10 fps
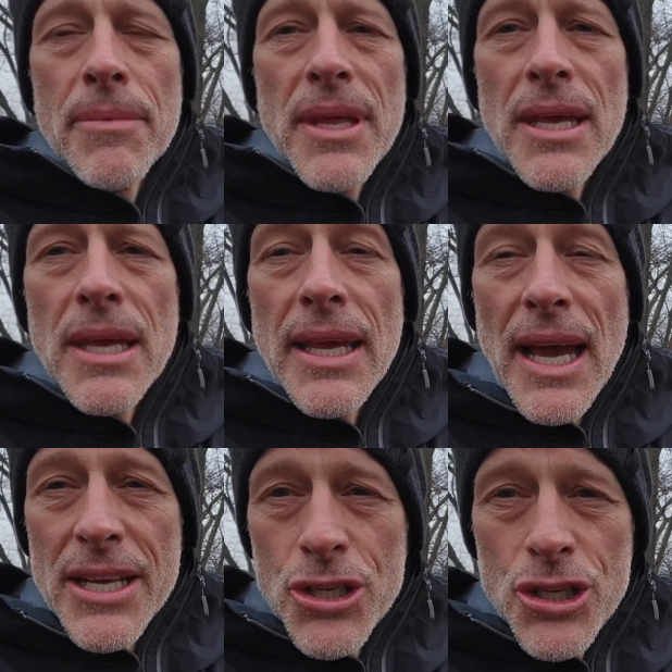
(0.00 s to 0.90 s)
the
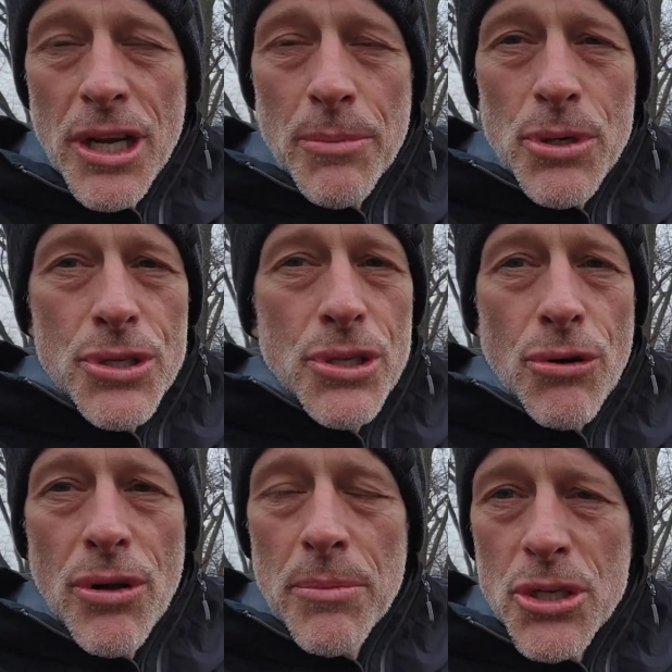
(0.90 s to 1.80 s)
gas chambers and
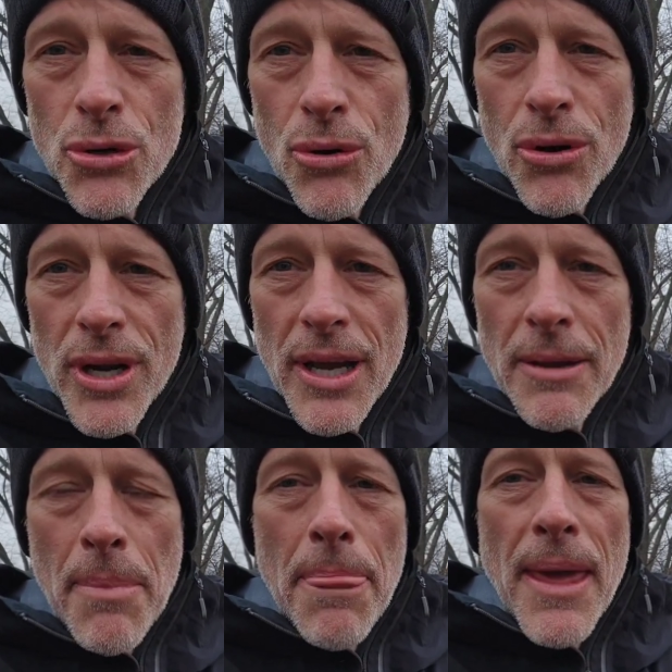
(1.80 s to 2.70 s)
the
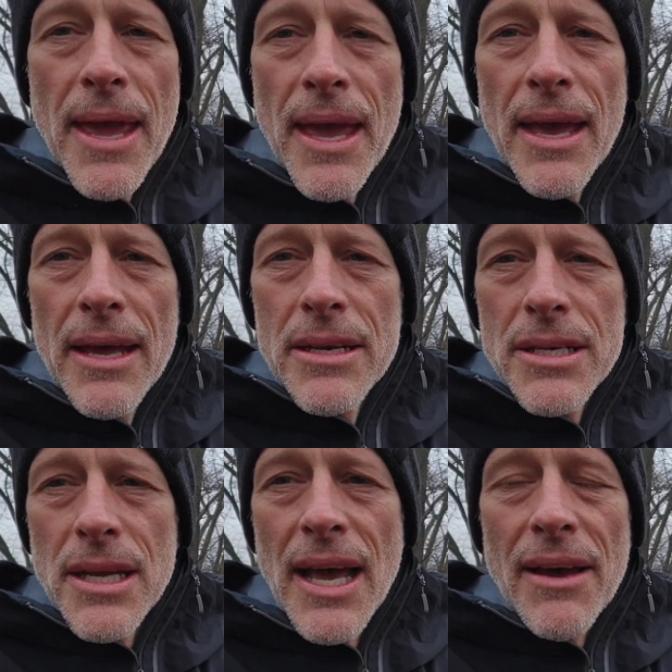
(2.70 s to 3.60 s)
crematoria
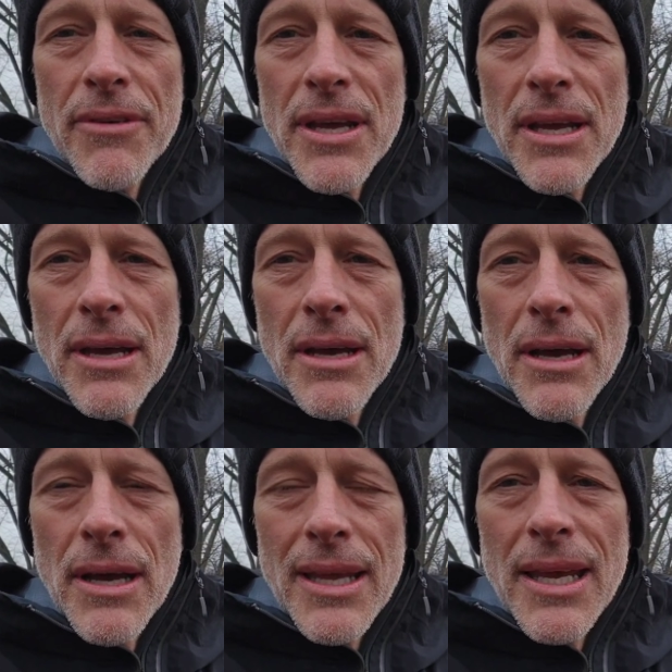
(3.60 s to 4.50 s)
and having
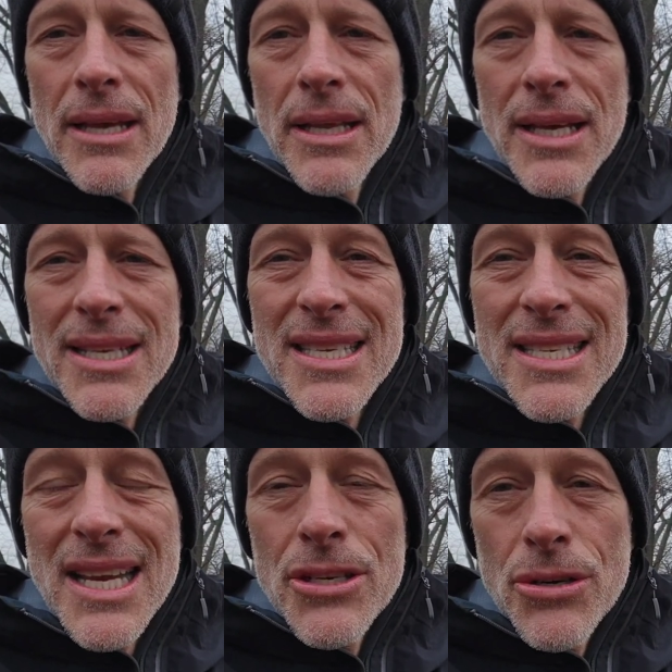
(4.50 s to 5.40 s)
uh, killing
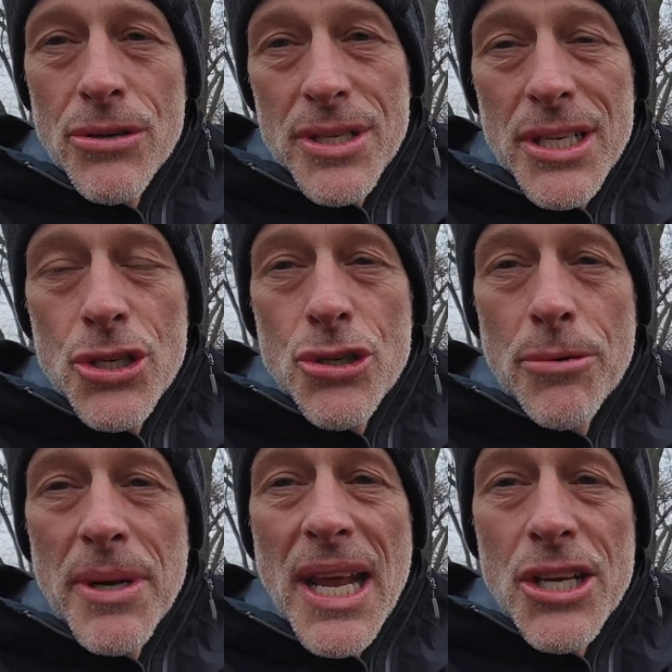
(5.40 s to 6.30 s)
centers,
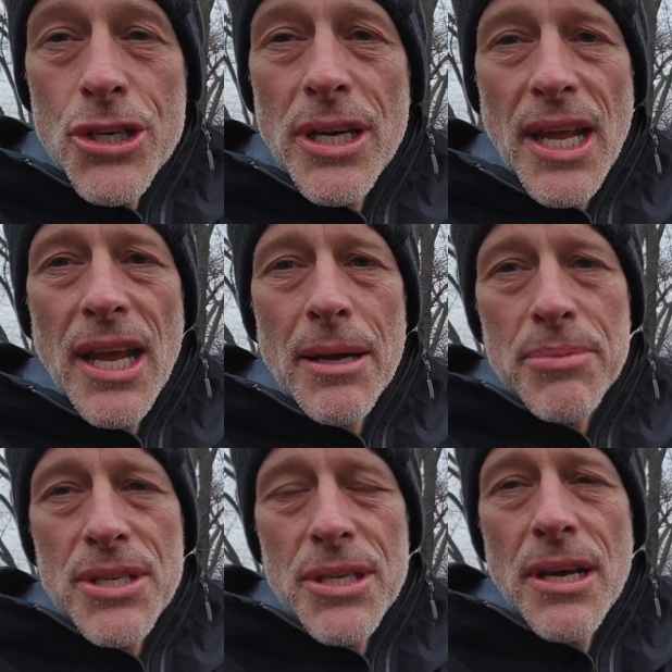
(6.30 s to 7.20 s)
extermination
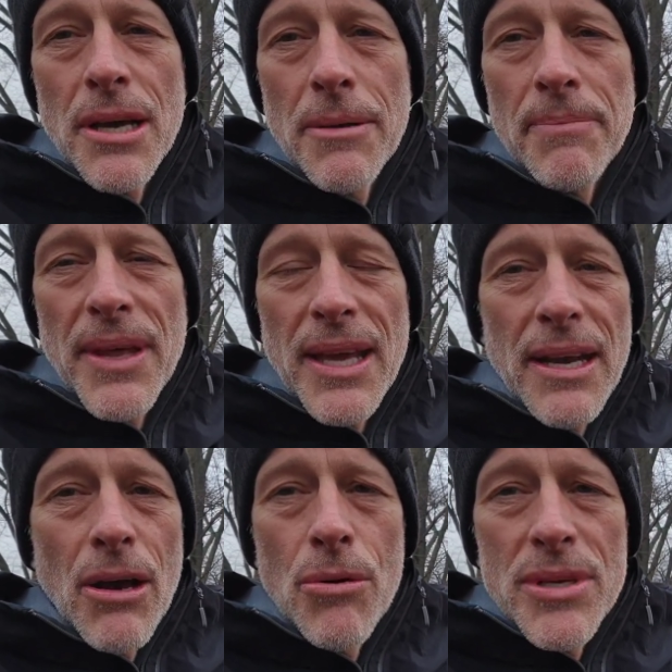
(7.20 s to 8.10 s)
camps. Um, they had
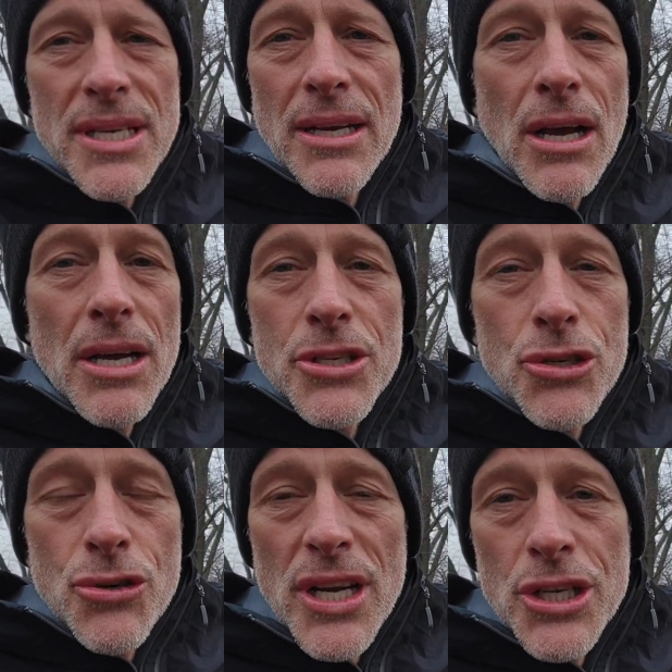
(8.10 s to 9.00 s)
always had
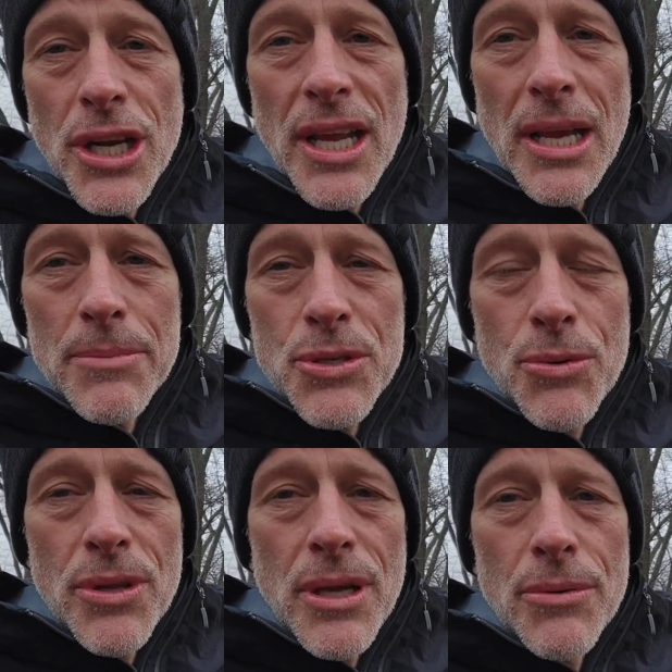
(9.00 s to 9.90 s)
concentration camps
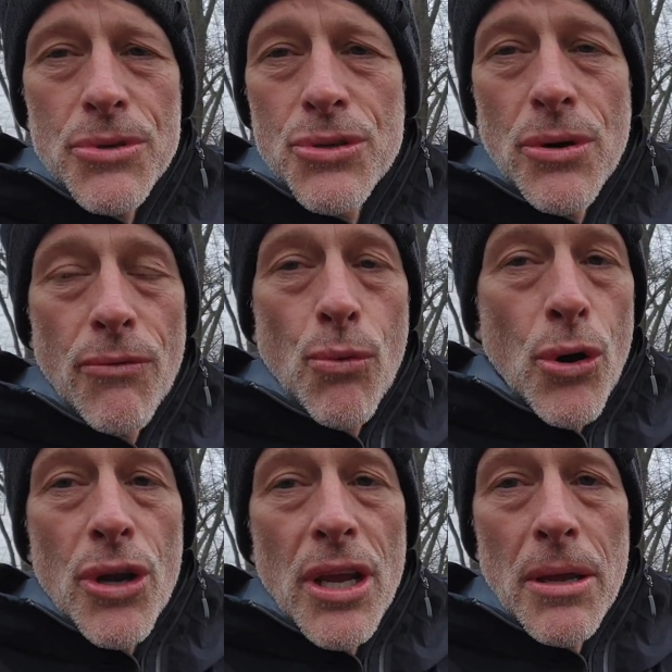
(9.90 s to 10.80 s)
where they were sort of
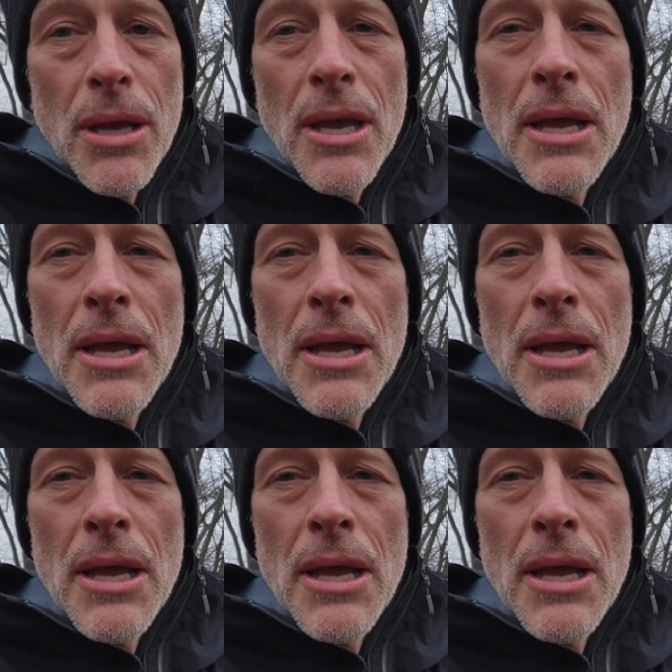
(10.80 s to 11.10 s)
working